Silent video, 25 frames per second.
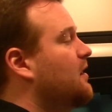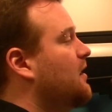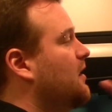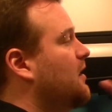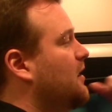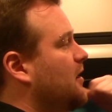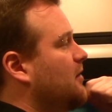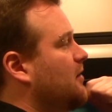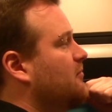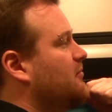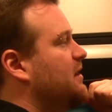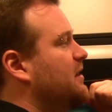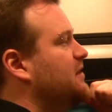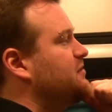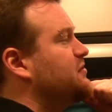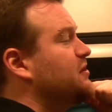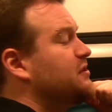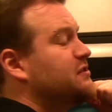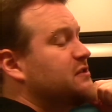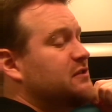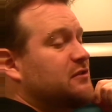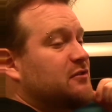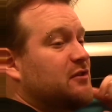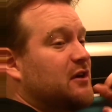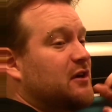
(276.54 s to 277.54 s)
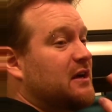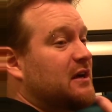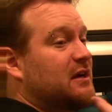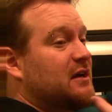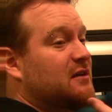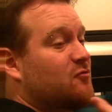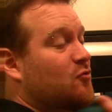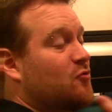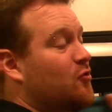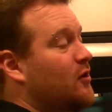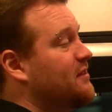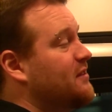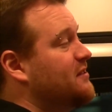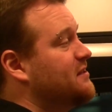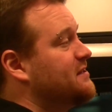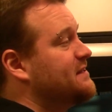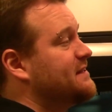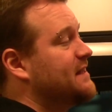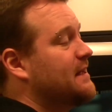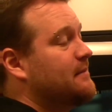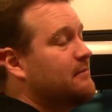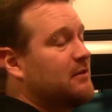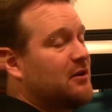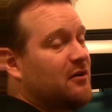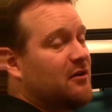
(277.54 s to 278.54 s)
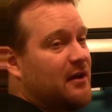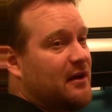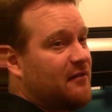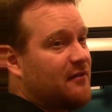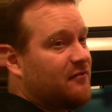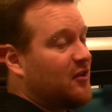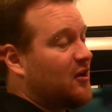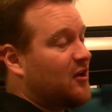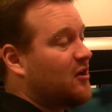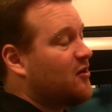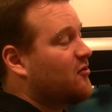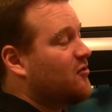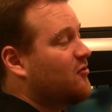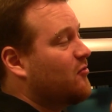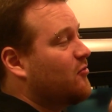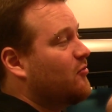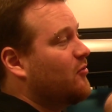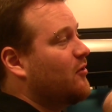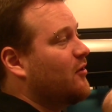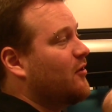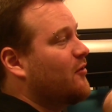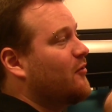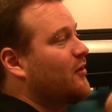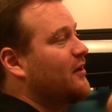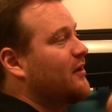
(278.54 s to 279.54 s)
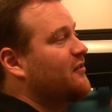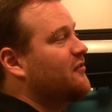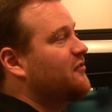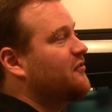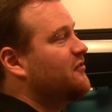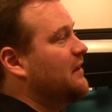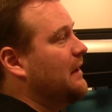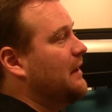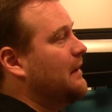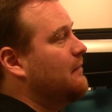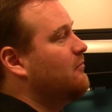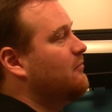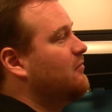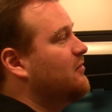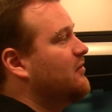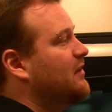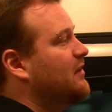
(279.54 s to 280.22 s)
Um, it doesn't look quite the same. You don't have the quite the same